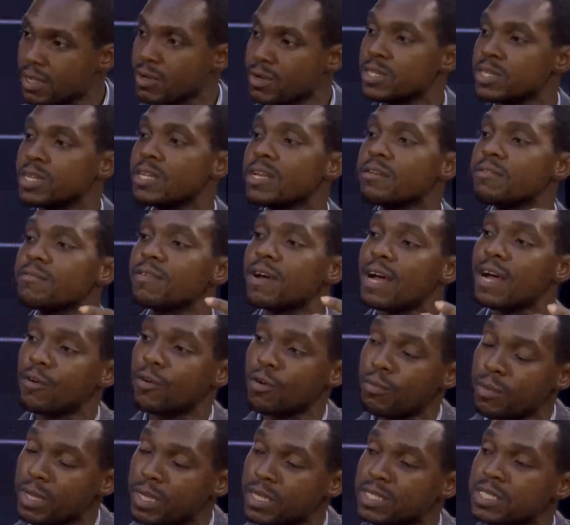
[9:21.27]
or in the
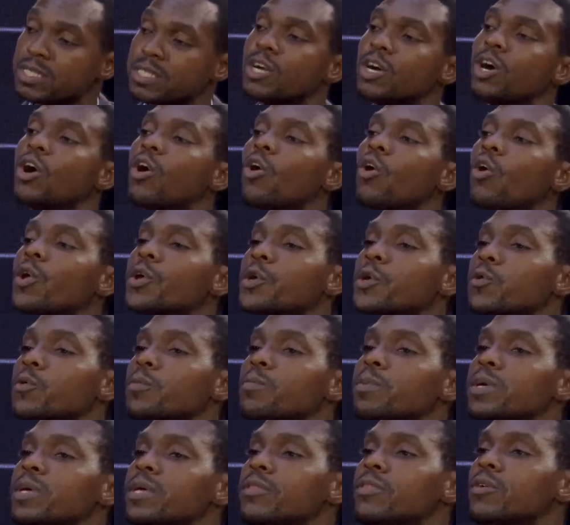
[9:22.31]
environment, or it could
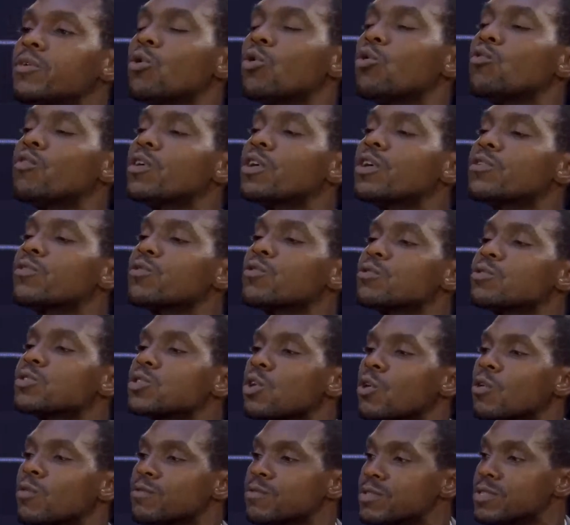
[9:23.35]
be the overgrowth
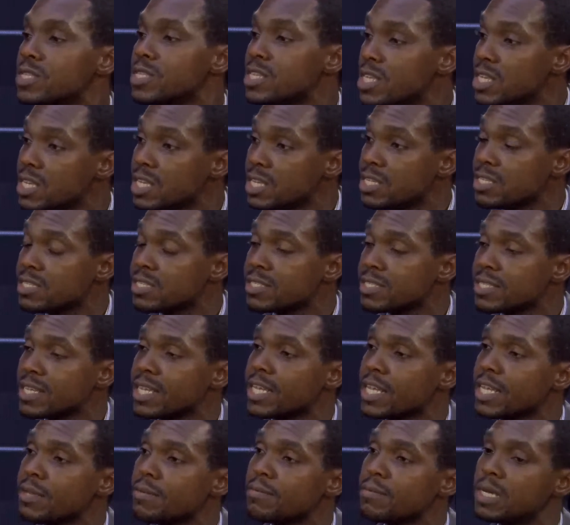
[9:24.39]
of these
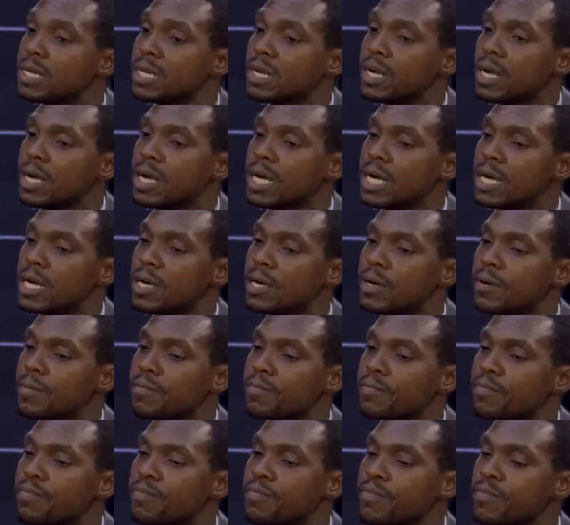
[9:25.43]
same
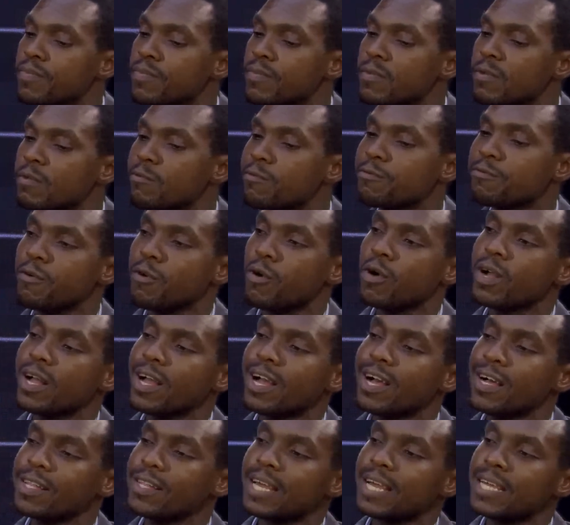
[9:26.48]

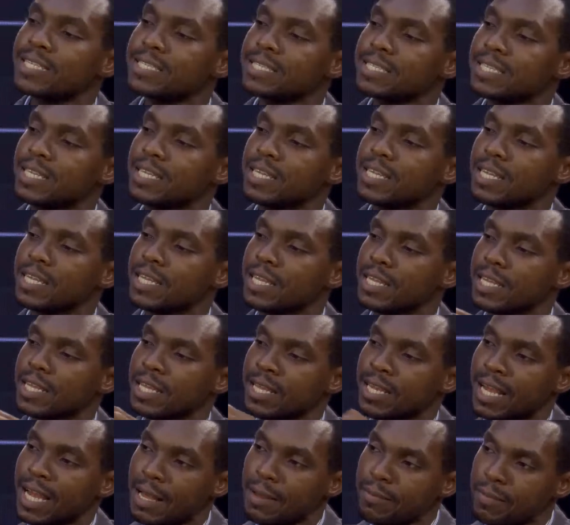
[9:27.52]
fungi that
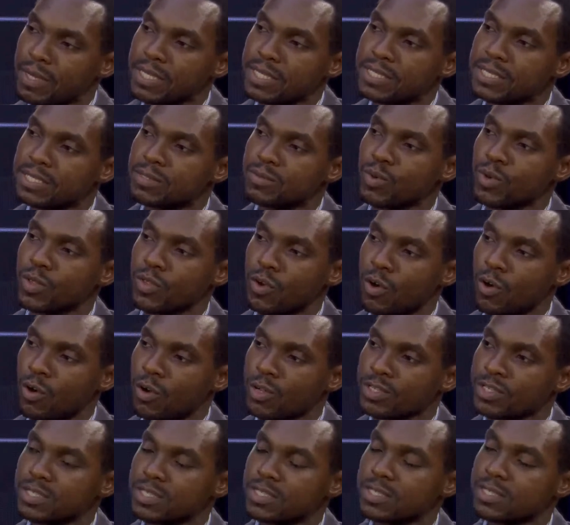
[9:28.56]
inhabits with
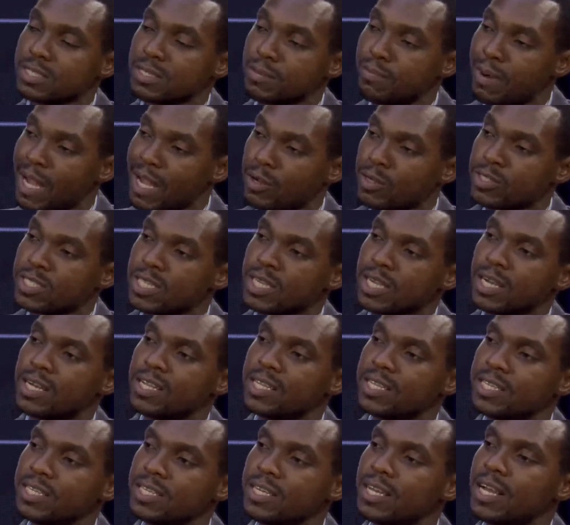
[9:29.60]
us
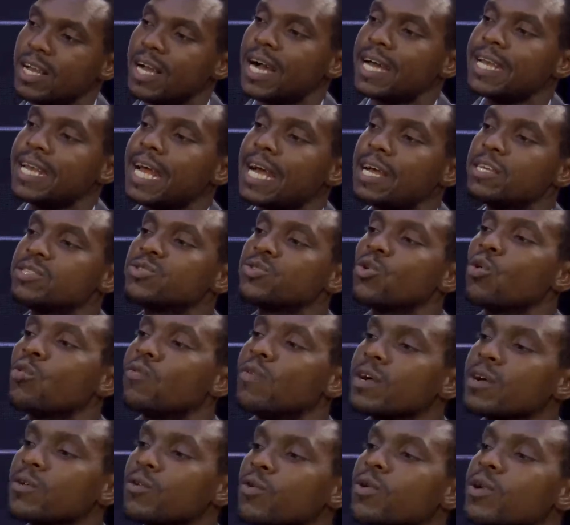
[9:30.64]
symbiotically, and now it's
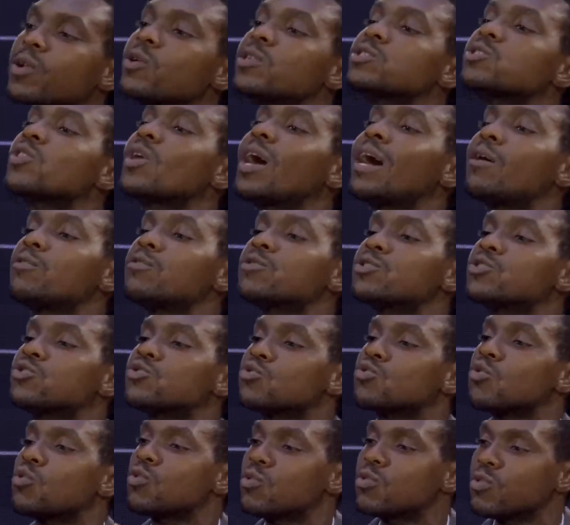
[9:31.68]
overgrown or
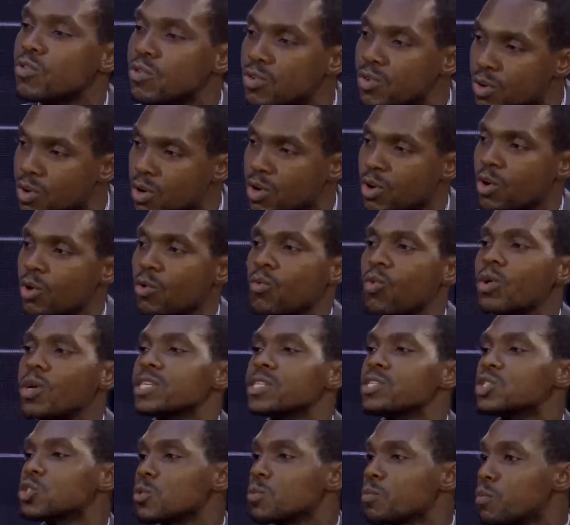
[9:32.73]
outgrown what
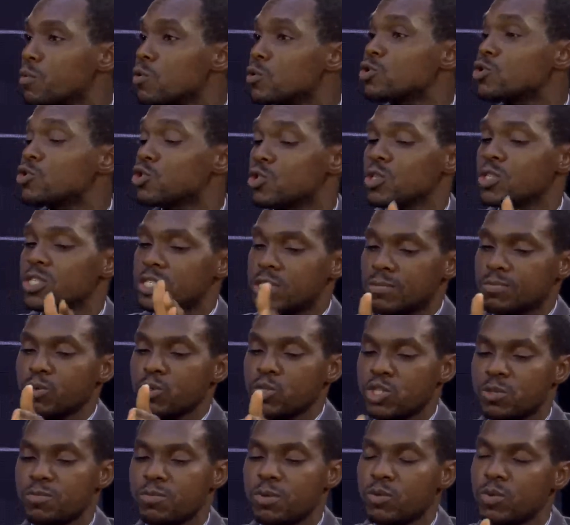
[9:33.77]
it's supposed to do. It's
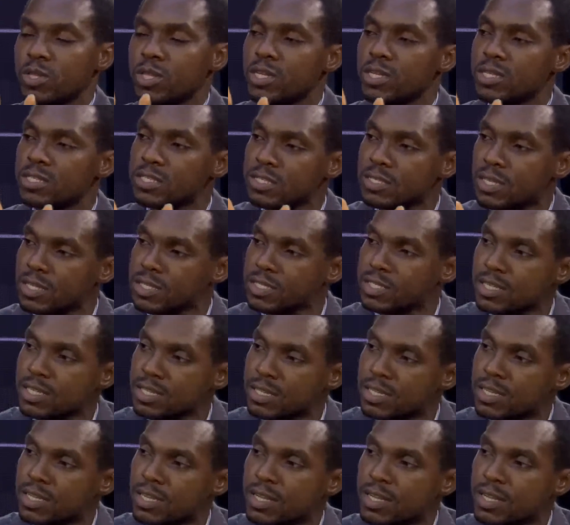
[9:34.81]
supposed to be within a certain